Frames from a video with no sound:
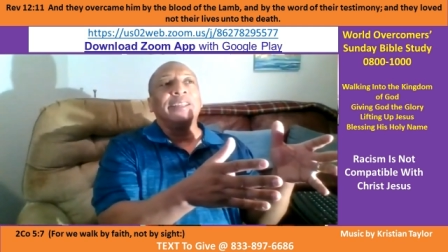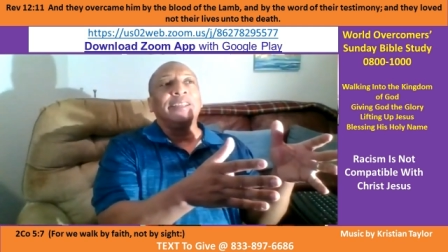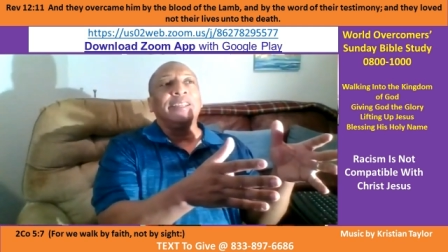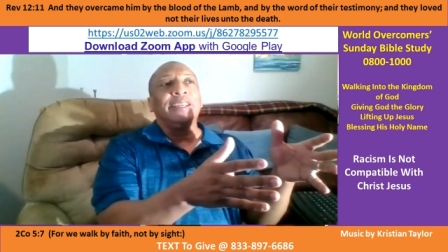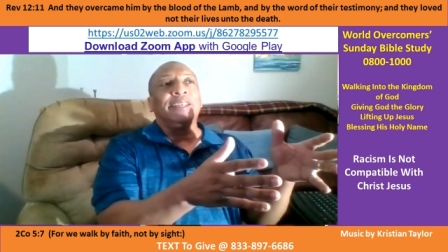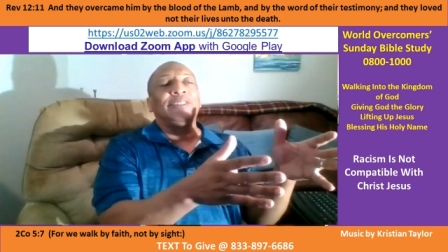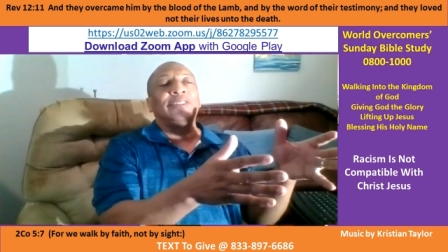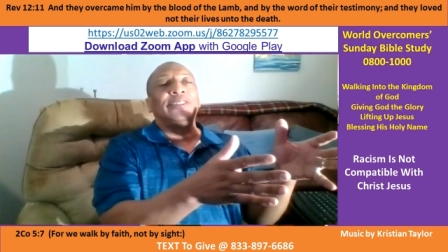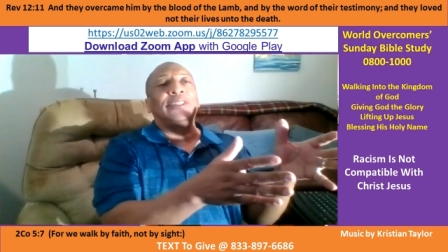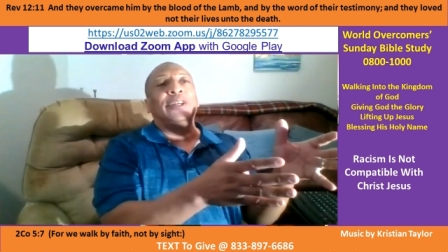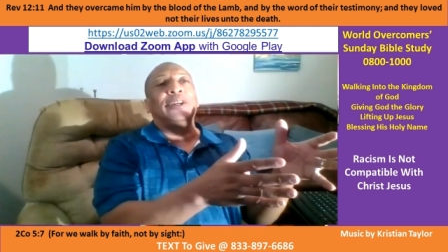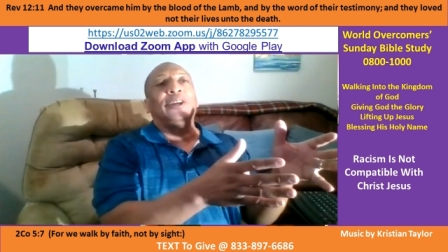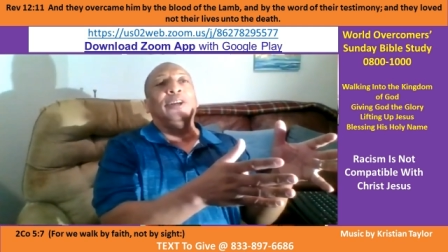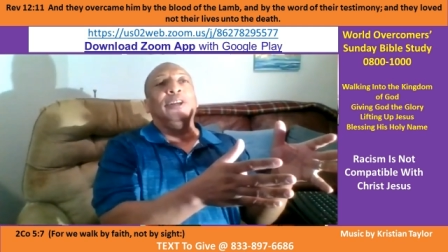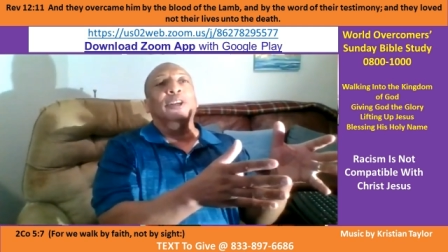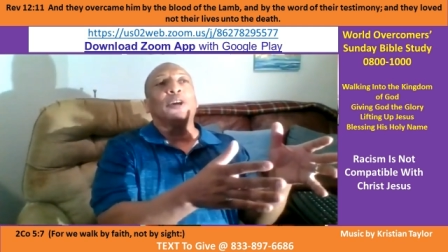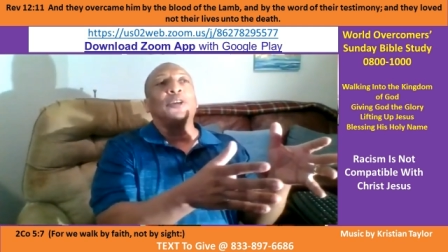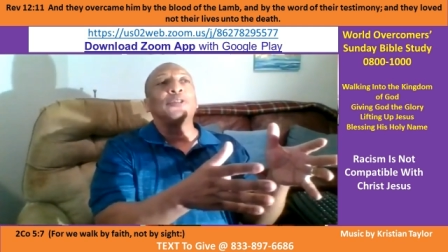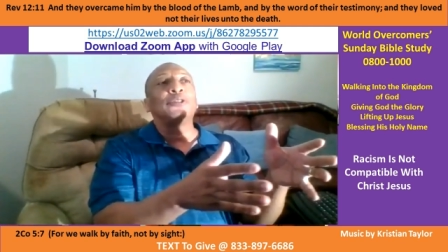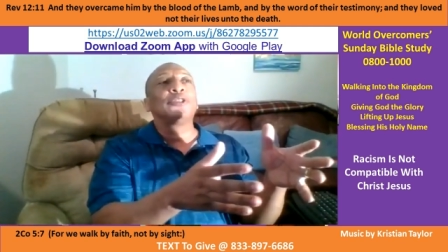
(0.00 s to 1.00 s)
is still
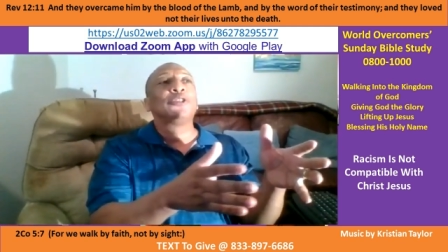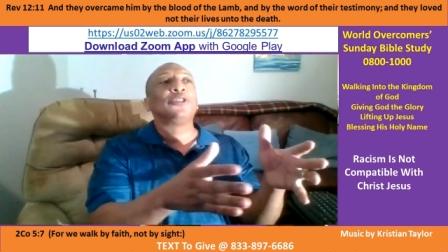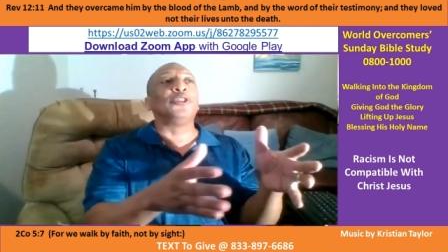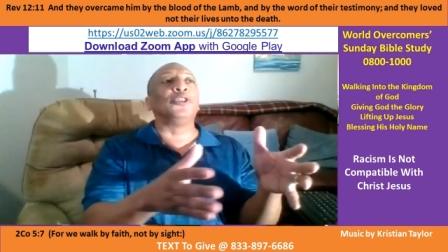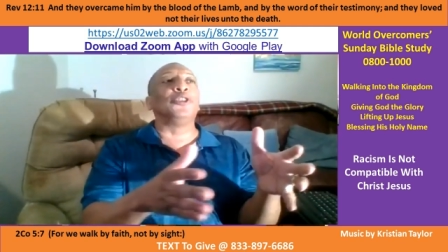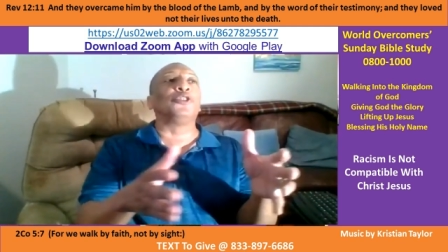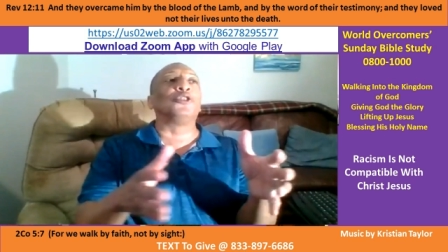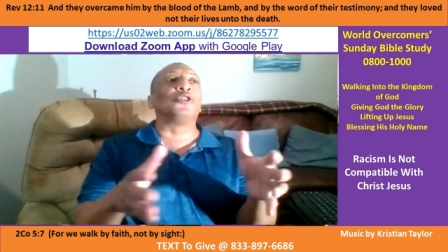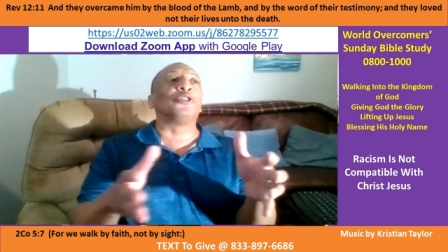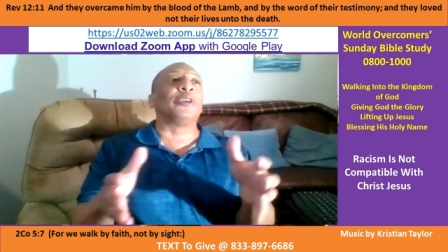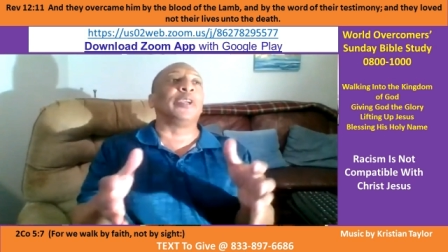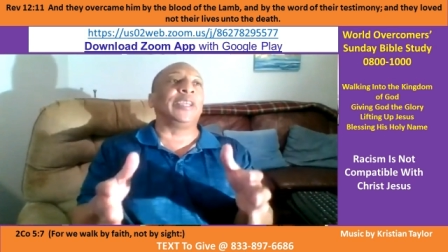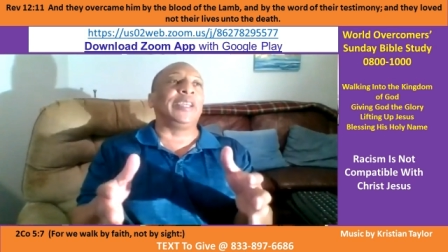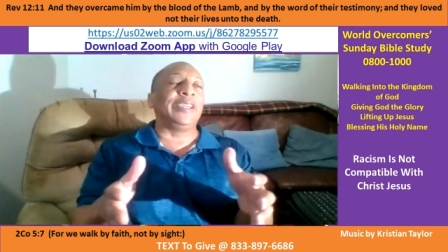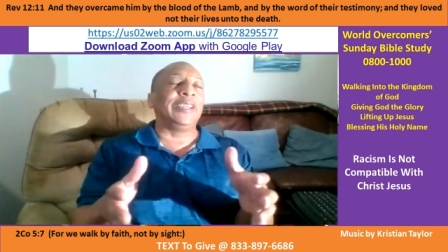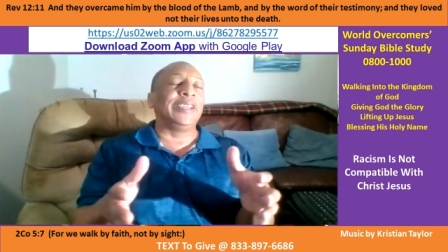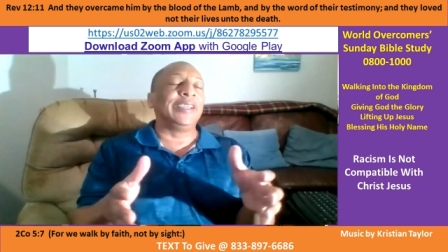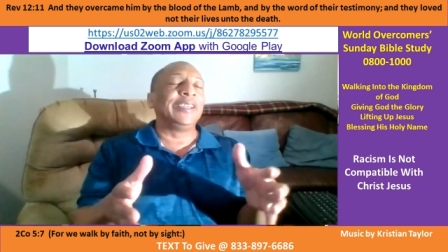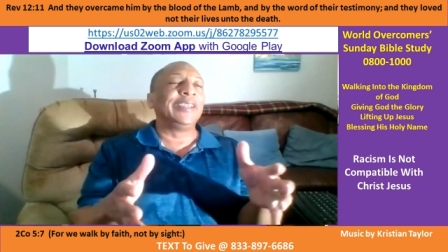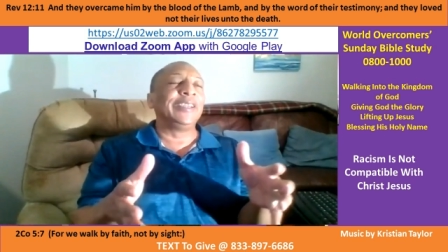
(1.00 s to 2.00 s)
closer to the tree